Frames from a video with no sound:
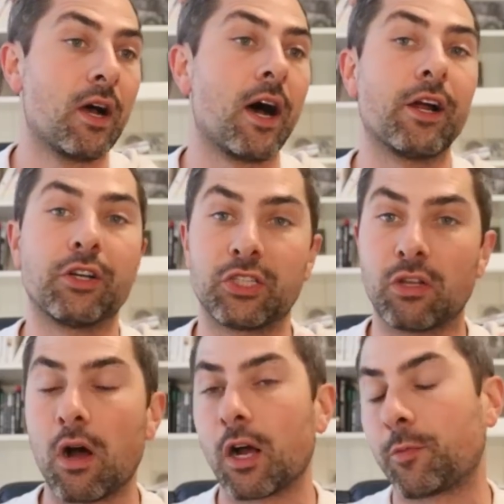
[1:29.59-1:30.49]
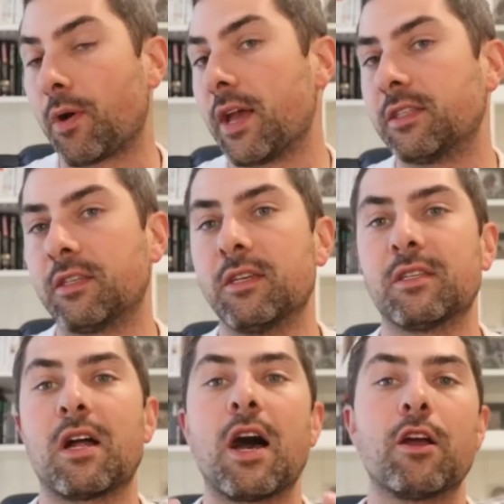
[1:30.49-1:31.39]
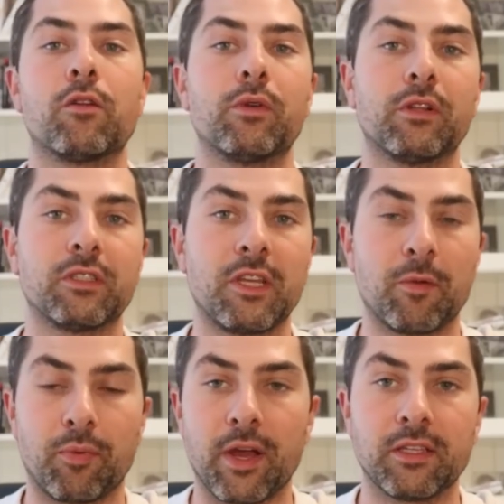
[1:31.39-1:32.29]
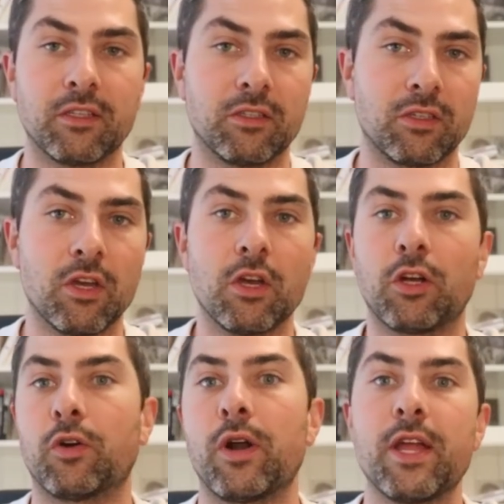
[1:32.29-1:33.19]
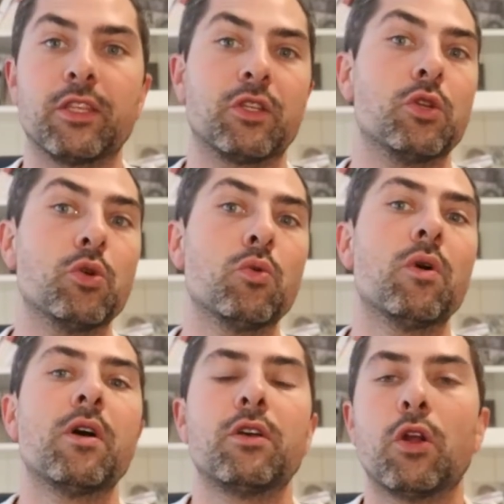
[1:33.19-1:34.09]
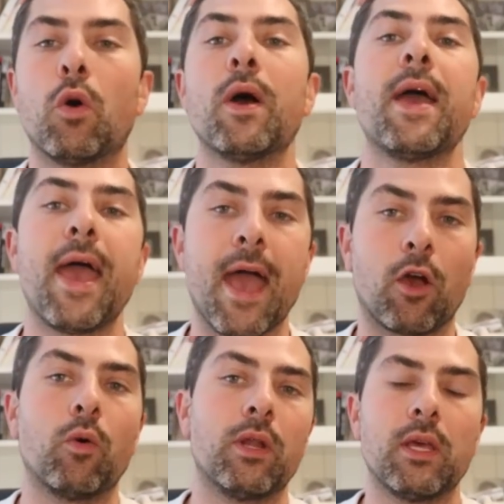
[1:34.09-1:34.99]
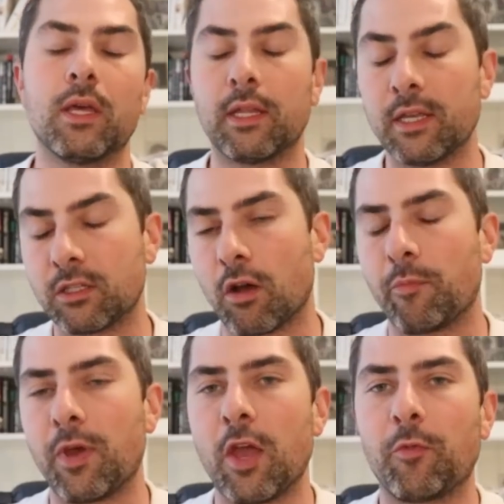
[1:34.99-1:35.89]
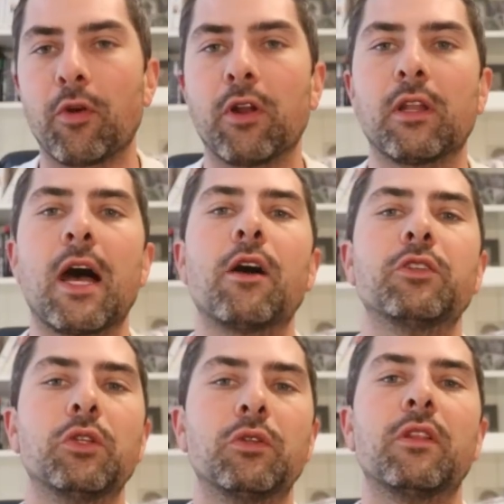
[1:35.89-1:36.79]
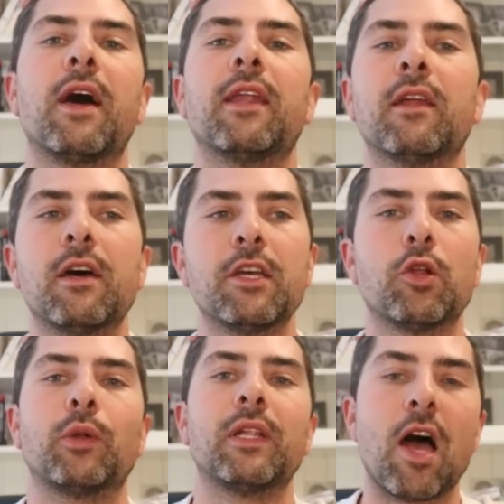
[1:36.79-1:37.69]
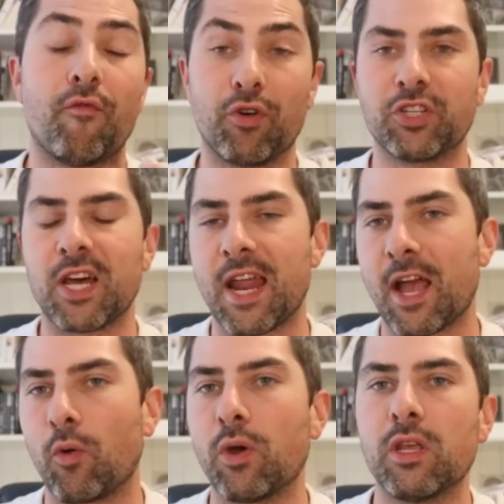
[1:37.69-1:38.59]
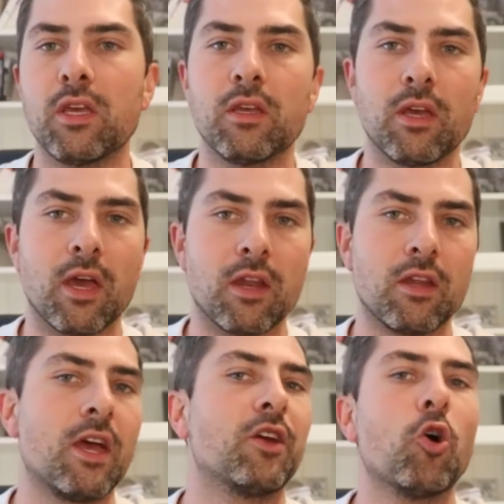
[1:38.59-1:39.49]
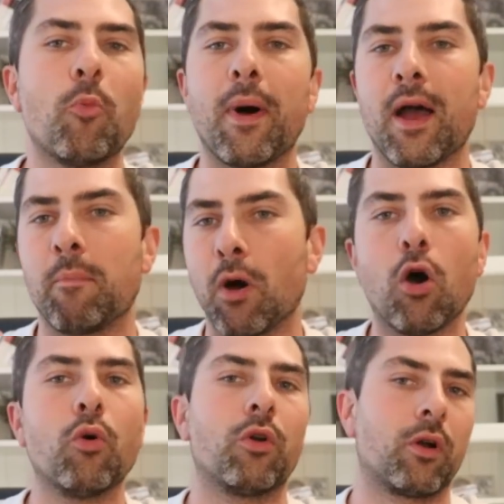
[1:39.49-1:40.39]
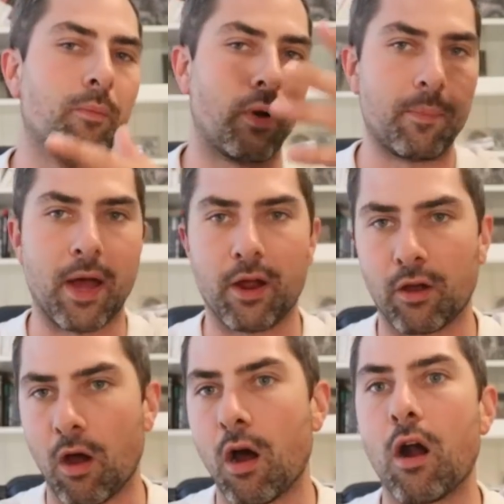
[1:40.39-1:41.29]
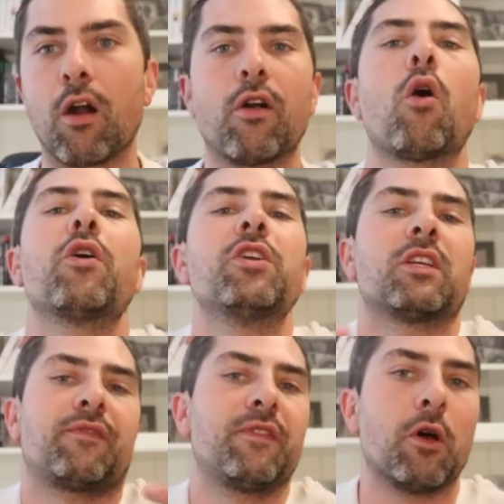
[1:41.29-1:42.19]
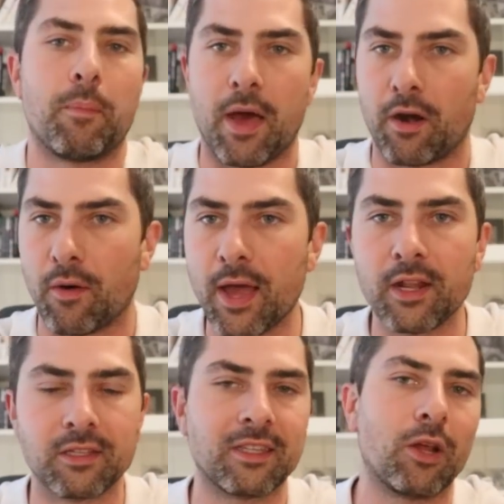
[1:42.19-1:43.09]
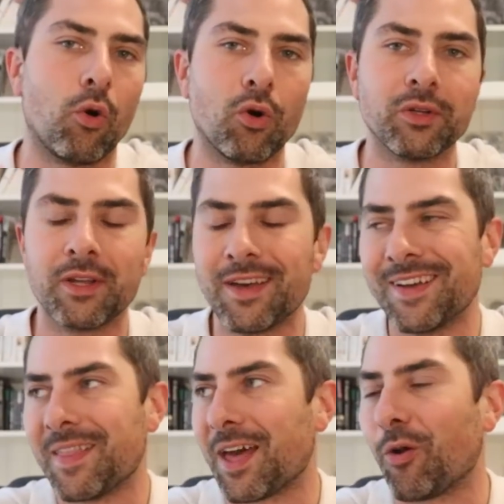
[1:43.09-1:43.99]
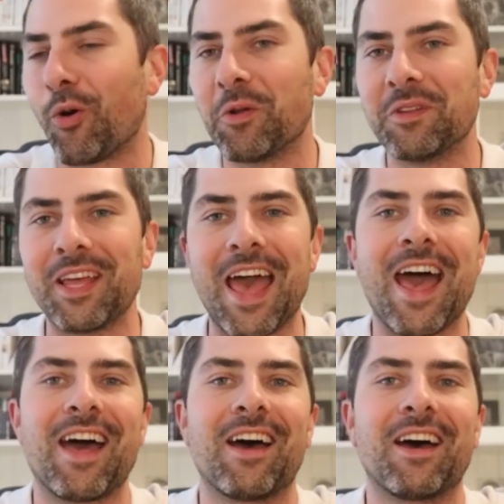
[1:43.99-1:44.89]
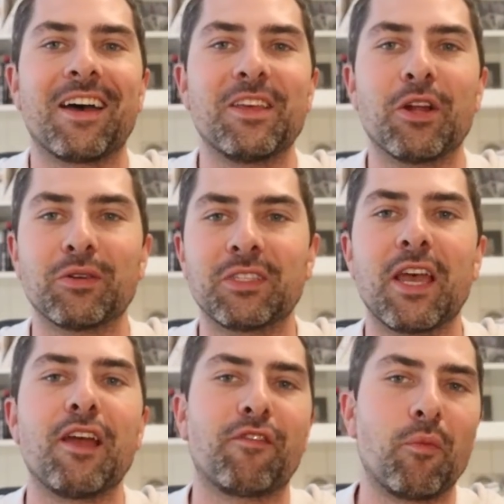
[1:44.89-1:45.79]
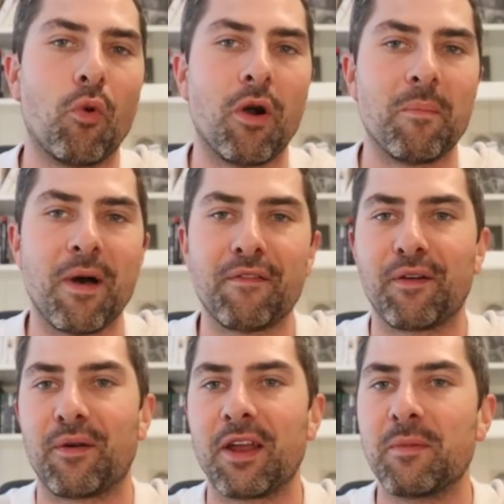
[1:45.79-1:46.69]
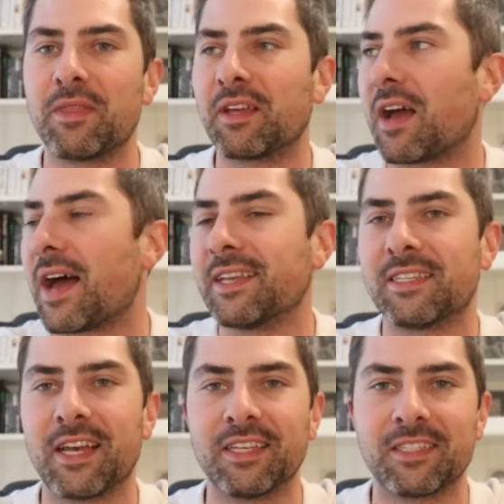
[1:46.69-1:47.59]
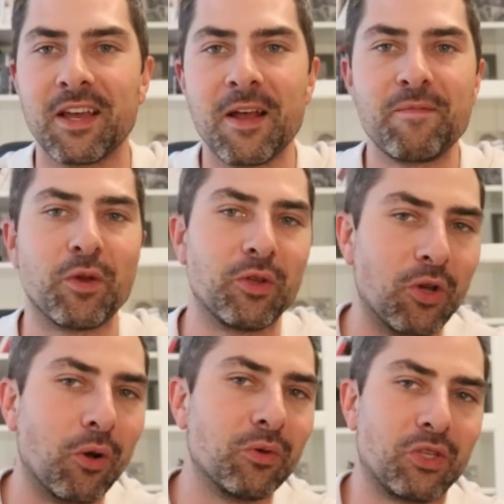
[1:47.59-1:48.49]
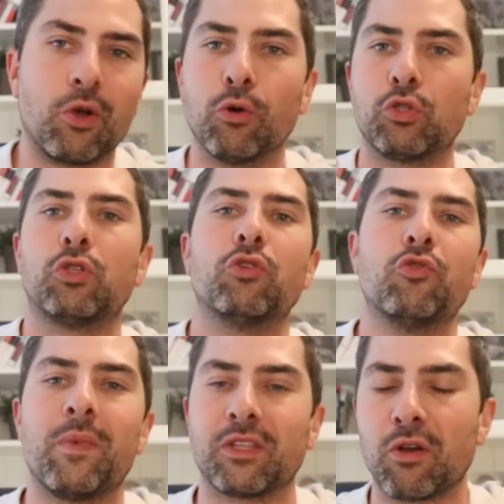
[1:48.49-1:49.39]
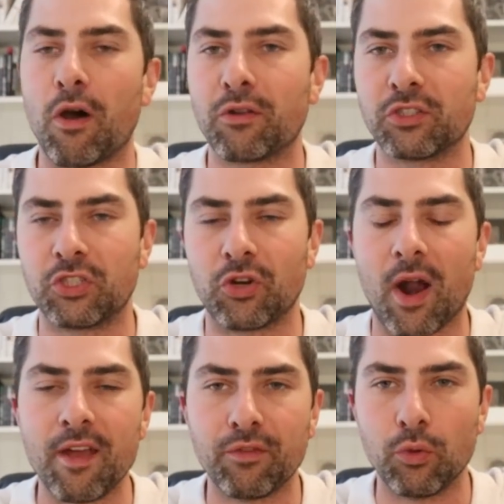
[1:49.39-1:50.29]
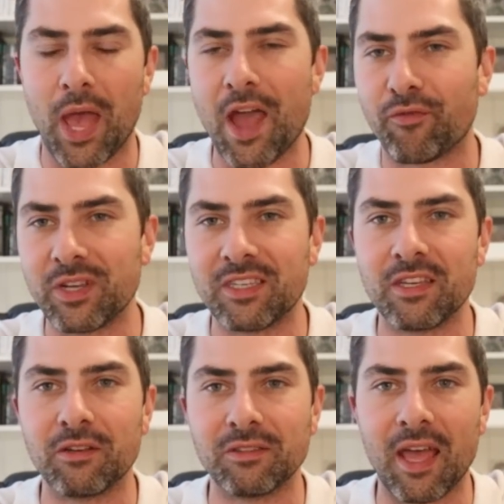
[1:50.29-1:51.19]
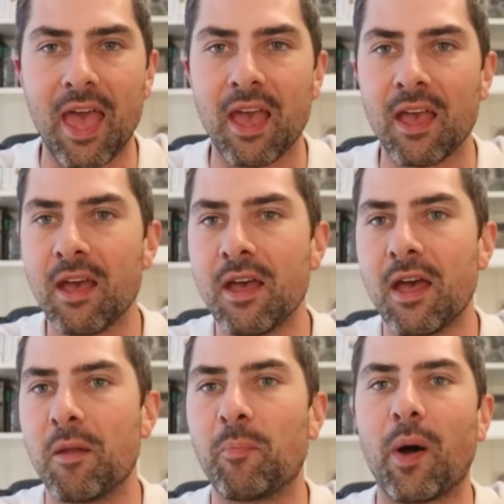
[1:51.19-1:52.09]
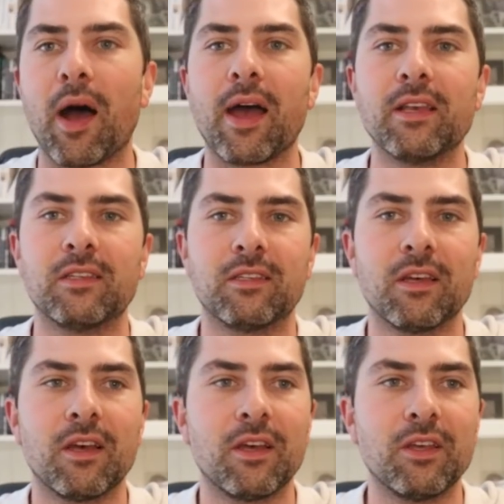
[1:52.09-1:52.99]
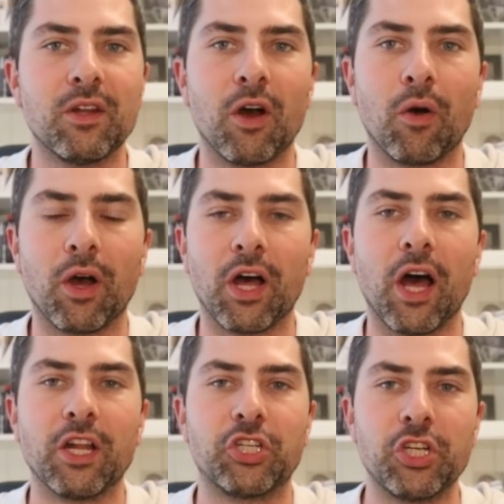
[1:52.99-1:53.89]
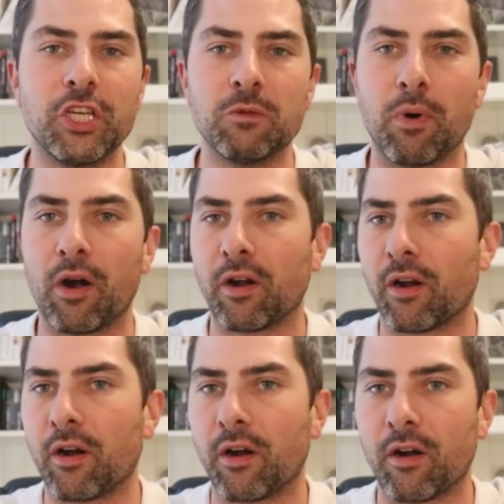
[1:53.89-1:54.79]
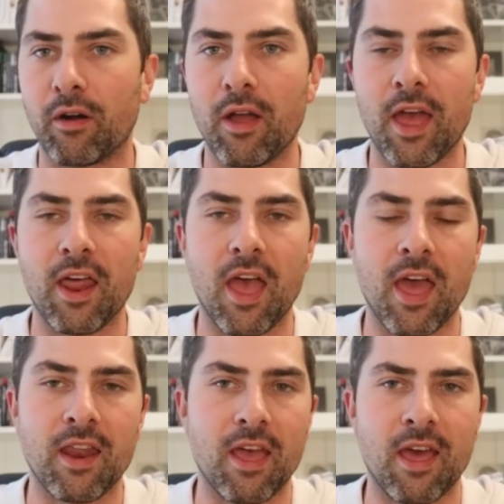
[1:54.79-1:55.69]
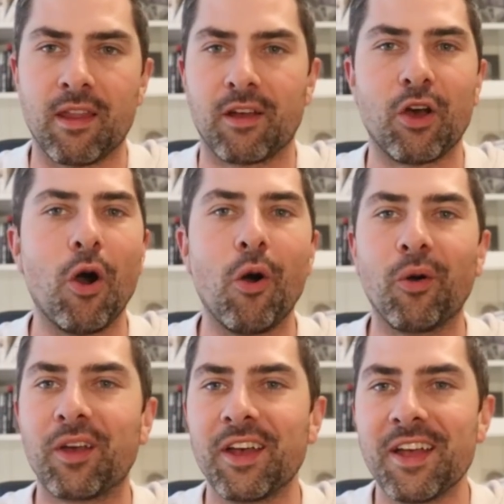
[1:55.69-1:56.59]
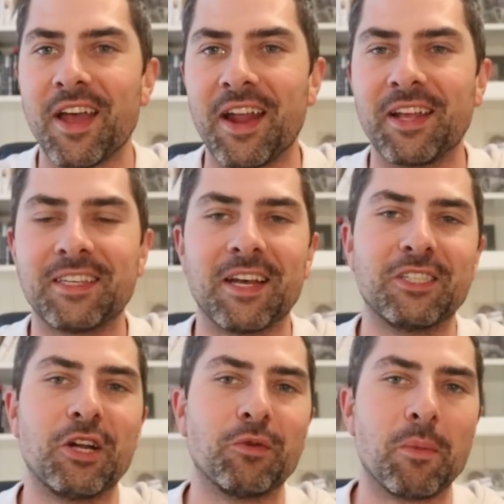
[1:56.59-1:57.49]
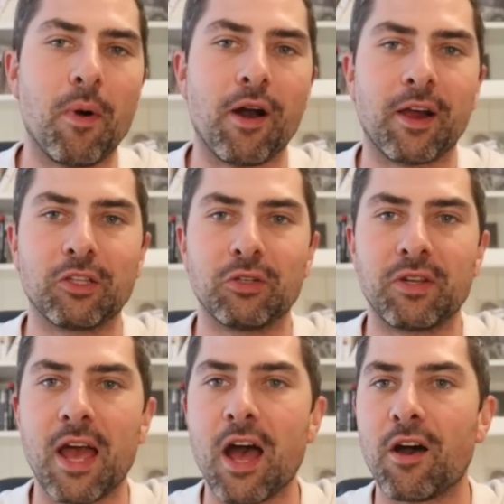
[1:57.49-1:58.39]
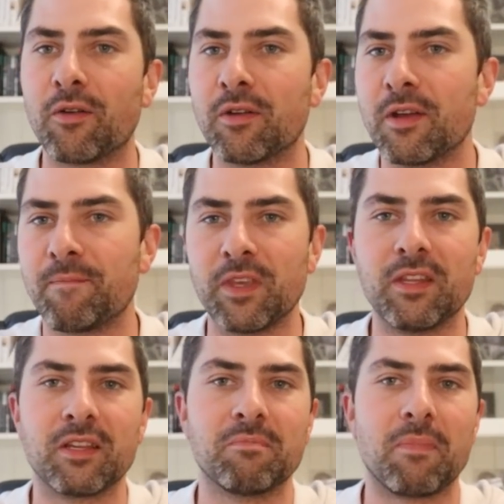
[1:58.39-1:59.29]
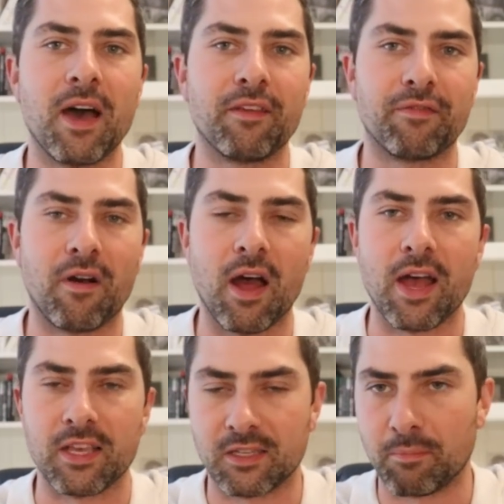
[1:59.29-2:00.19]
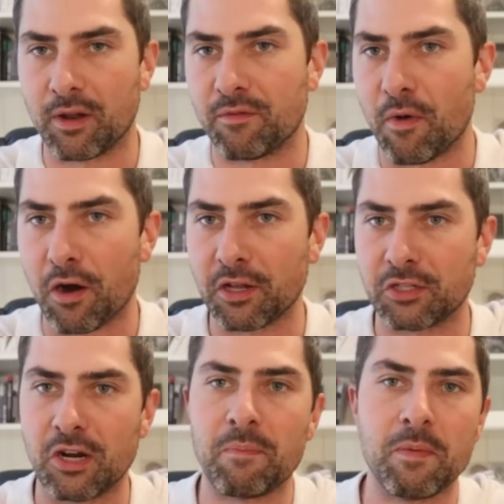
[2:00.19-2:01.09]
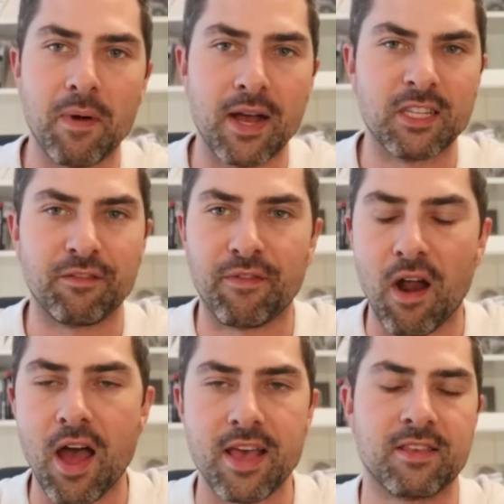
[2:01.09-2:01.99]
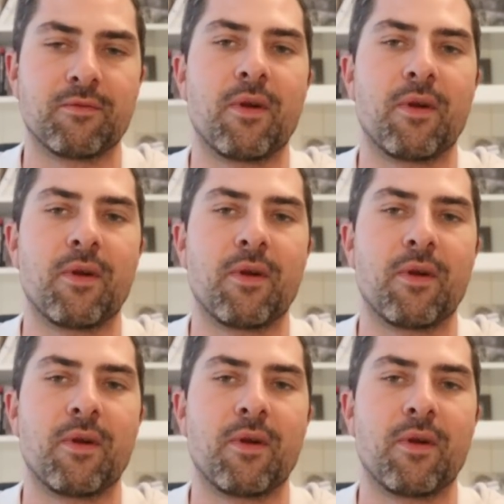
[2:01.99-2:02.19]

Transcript: higher stock prices and higher real estate prices creates new, you know, equity at least on paper and allows you to then, you know, leverage that equity and and go buy a boat or buy a car or you just feel better, right? It's like that old that old uh, uh, you know, saying from Warren Buffett, right? I mean, the guy says, you know, he goes goes through the McDonald's drive-through every single day and buys you know, a, a cheeseburger and, and, and a Coke. And he says, you know, when the markets are down, he doesn't buy the fries. But if markets are up, he buys the fries,